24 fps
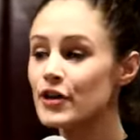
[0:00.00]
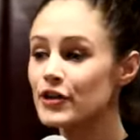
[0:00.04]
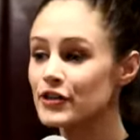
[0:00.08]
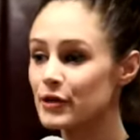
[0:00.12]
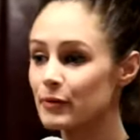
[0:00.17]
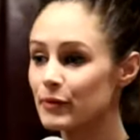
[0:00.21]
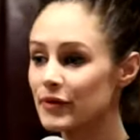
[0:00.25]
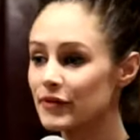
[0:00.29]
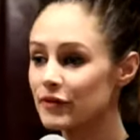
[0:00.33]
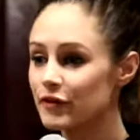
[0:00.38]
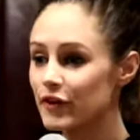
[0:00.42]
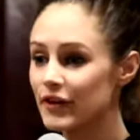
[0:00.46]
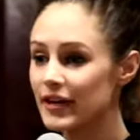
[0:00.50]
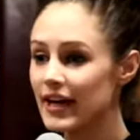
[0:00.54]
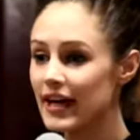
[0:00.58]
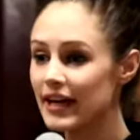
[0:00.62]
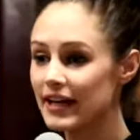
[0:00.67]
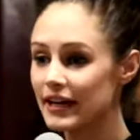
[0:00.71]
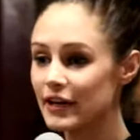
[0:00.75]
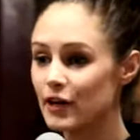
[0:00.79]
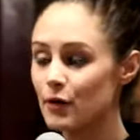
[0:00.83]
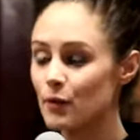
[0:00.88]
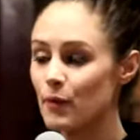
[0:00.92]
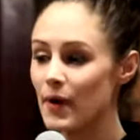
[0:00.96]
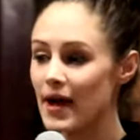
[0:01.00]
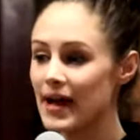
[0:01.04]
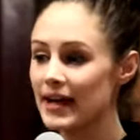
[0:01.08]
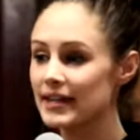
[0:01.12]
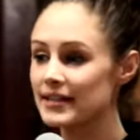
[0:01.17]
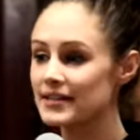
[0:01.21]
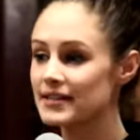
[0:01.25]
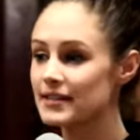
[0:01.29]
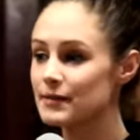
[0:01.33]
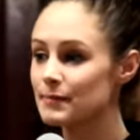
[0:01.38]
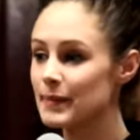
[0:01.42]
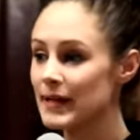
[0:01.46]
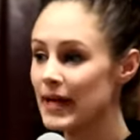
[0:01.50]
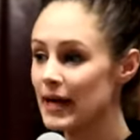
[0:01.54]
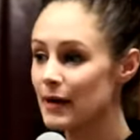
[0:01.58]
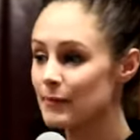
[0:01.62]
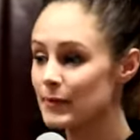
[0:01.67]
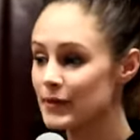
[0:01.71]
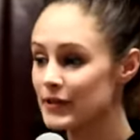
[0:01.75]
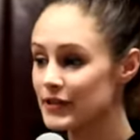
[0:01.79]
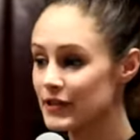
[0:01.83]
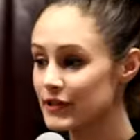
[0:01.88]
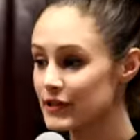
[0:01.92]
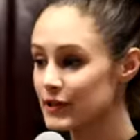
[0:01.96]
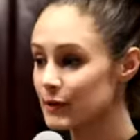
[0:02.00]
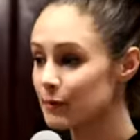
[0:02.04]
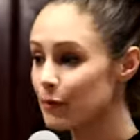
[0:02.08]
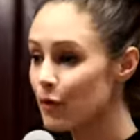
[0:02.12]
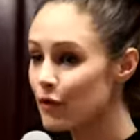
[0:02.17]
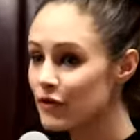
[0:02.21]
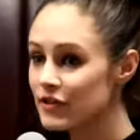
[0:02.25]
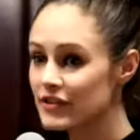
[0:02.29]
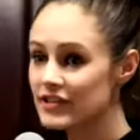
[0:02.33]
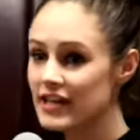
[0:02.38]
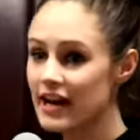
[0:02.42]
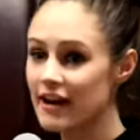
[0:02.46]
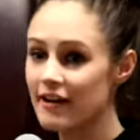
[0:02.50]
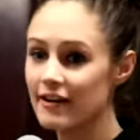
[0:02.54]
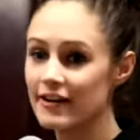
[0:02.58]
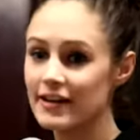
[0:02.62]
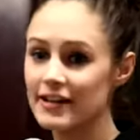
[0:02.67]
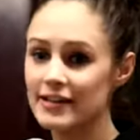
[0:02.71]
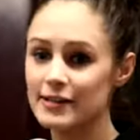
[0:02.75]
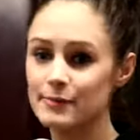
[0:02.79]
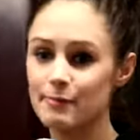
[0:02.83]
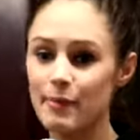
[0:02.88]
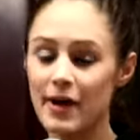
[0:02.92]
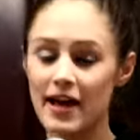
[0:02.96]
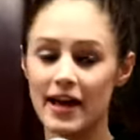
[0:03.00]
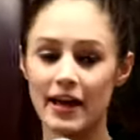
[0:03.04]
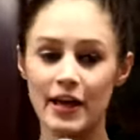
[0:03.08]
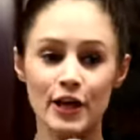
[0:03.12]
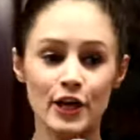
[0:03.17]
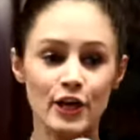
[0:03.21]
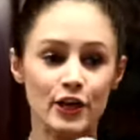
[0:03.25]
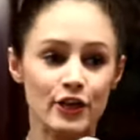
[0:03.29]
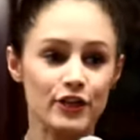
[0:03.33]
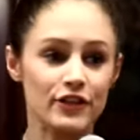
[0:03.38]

So we've created a way to be able to support charities by